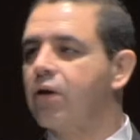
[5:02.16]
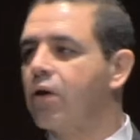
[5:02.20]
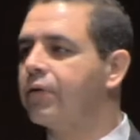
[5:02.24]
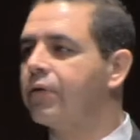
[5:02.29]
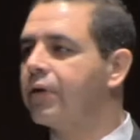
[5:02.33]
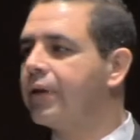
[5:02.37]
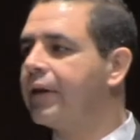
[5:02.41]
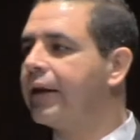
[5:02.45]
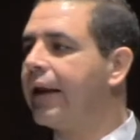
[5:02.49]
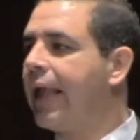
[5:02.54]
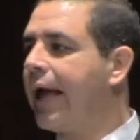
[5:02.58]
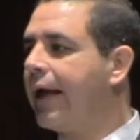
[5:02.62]

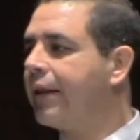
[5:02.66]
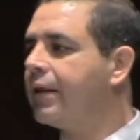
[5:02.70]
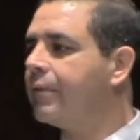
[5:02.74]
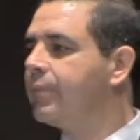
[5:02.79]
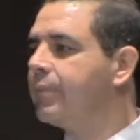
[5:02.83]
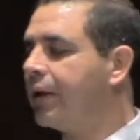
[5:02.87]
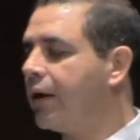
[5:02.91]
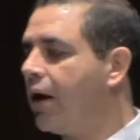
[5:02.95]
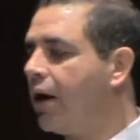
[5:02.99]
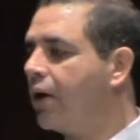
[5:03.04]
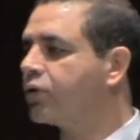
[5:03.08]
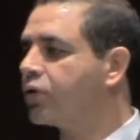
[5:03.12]
over the land that
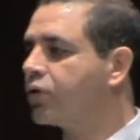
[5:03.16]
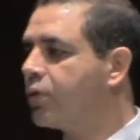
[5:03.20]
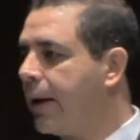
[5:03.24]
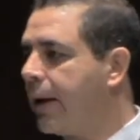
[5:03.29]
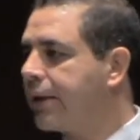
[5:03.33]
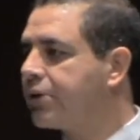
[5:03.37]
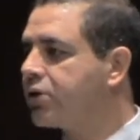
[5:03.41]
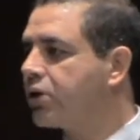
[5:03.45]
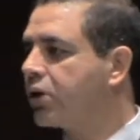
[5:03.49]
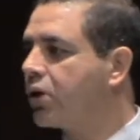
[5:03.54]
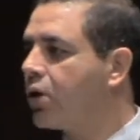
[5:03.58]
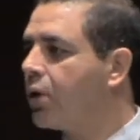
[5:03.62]
belonged to
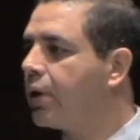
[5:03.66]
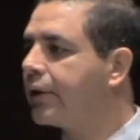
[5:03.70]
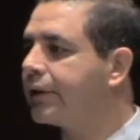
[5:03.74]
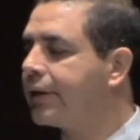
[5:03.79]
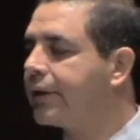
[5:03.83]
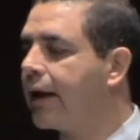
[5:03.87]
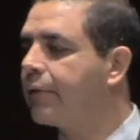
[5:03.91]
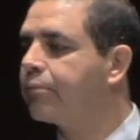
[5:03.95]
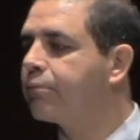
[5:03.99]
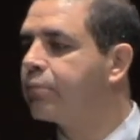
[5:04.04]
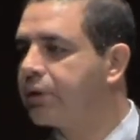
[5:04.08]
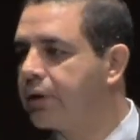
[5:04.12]
Mexico at
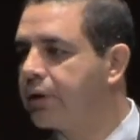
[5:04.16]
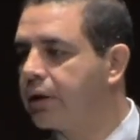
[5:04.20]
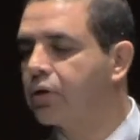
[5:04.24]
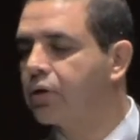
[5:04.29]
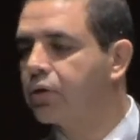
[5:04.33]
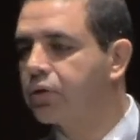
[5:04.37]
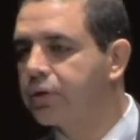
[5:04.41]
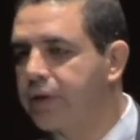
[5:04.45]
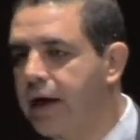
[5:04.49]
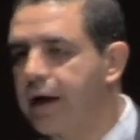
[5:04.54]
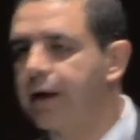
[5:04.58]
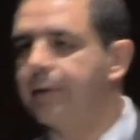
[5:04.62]
that
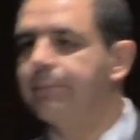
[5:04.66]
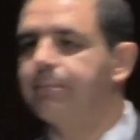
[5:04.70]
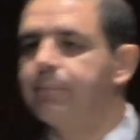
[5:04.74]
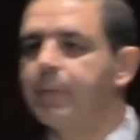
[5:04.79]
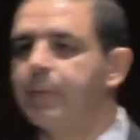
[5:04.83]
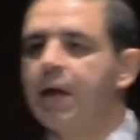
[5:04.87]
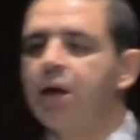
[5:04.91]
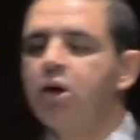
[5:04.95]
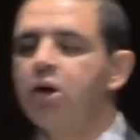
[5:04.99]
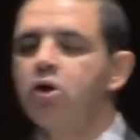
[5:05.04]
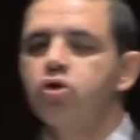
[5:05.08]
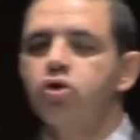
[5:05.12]
particular
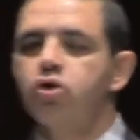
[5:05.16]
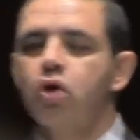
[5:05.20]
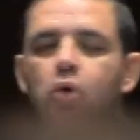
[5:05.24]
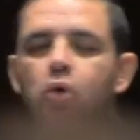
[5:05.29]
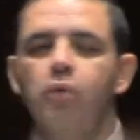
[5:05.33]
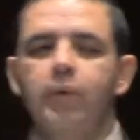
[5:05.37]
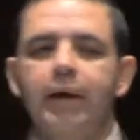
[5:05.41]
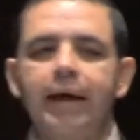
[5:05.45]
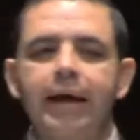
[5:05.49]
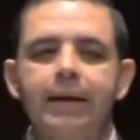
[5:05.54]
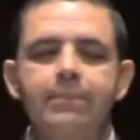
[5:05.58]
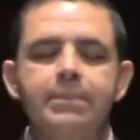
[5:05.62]
time.
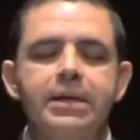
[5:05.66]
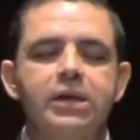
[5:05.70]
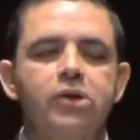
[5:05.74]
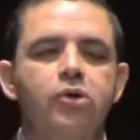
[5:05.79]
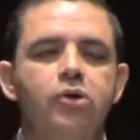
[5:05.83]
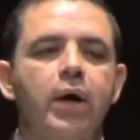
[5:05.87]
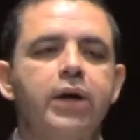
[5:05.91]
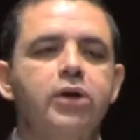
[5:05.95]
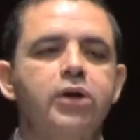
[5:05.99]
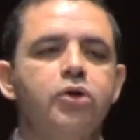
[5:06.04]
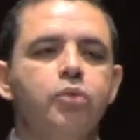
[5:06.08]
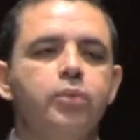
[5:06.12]
So
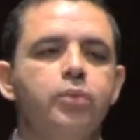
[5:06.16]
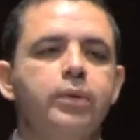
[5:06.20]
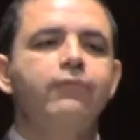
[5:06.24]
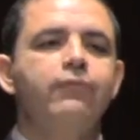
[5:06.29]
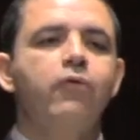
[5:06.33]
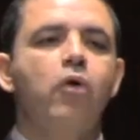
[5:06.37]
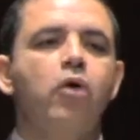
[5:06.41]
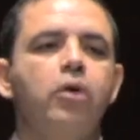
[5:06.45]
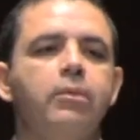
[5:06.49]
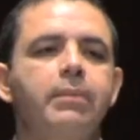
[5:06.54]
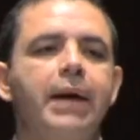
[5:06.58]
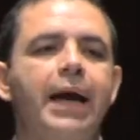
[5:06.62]
immigration
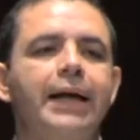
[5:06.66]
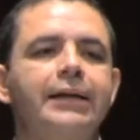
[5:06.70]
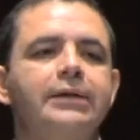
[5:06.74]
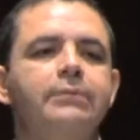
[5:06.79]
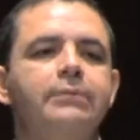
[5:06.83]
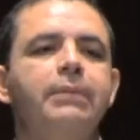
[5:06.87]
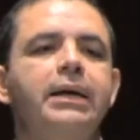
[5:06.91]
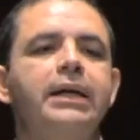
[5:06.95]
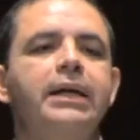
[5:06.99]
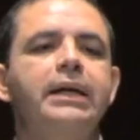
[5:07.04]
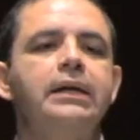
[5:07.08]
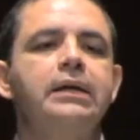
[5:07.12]
reform has
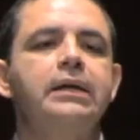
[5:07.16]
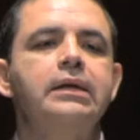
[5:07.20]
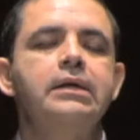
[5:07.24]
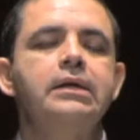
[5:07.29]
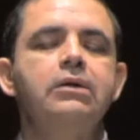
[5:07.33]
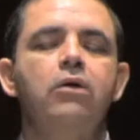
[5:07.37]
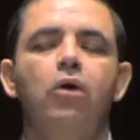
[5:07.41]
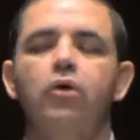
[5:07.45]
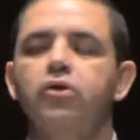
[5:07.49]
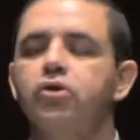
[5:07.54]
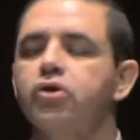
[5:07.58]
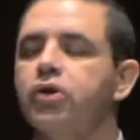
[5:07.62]

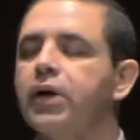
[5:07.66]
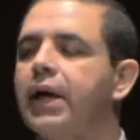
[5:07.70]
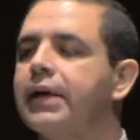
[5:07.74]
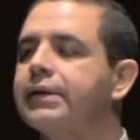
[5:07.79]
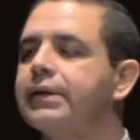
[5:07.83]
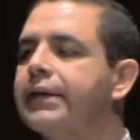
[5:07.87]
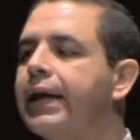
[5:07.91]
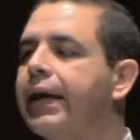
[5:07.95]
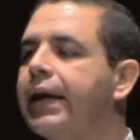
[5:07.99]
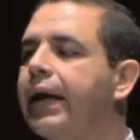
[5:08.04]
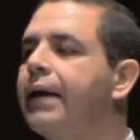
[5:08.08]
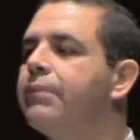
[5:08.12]
been, or should I
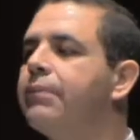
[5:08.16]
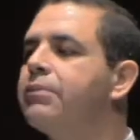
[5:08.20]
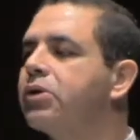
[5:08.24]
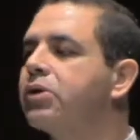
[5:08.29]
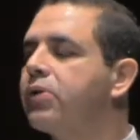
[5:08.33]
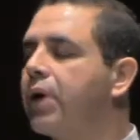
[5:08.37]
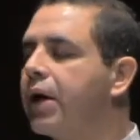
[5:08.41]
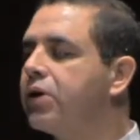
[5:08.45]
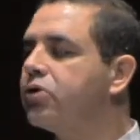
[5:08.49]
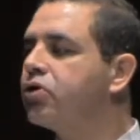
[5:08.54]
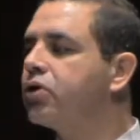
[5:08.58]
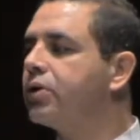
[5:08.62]
say
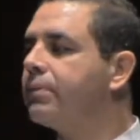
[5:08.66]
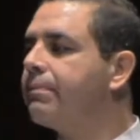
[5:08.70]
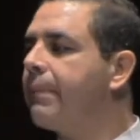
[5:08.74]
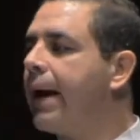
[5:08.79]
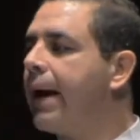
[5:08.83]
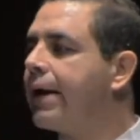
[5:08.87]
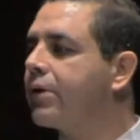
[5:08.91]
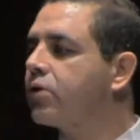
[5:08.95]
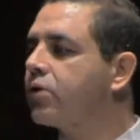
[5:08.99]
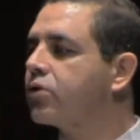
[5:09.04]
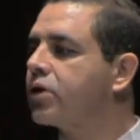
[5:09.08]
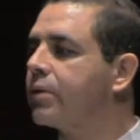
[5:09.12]
immigration
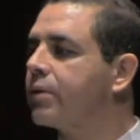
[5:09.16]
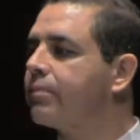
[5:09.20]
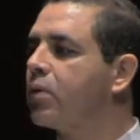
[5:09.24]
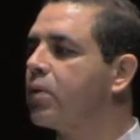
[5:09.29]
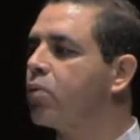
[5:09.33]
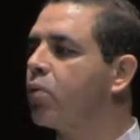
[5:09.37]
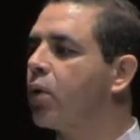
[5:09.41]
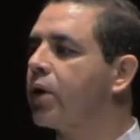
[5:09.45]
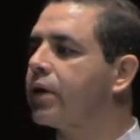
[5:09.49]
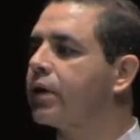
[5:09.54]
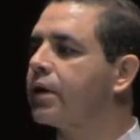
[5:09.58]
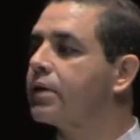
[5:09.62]
matters have
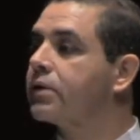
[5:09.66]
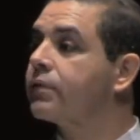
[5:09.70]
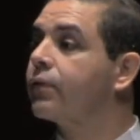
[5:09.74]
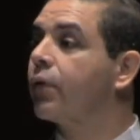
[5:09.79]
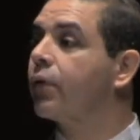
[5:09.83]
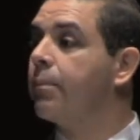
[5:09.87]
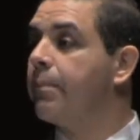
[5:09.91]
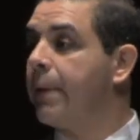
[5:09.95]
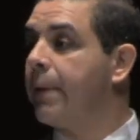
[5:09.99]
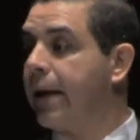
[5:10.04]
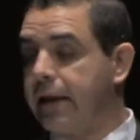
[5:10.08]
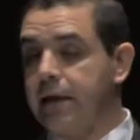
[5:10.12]
been with us
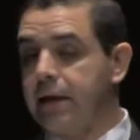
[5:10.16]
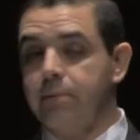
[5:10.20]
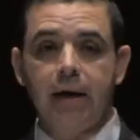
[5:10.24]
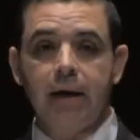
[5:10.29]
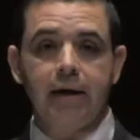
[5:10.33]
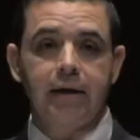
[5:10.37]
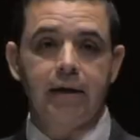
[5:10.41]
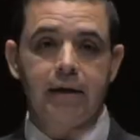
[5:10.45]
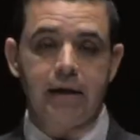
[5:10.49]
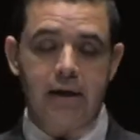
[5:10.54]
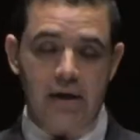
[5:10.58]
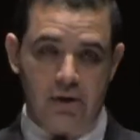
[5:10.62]
for many,
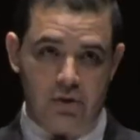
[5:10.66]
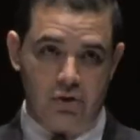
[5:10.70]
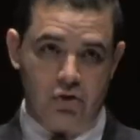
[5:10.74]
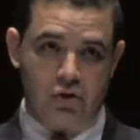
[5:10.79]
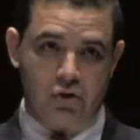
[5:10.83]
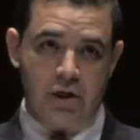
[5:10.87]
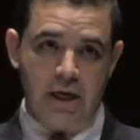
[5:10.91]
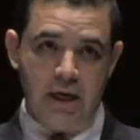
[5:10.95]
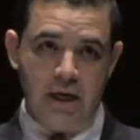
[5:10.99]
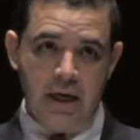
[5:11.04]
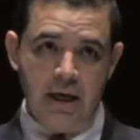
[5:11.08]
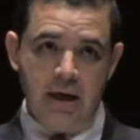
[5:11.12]
many
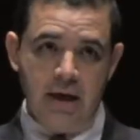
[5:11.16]
years.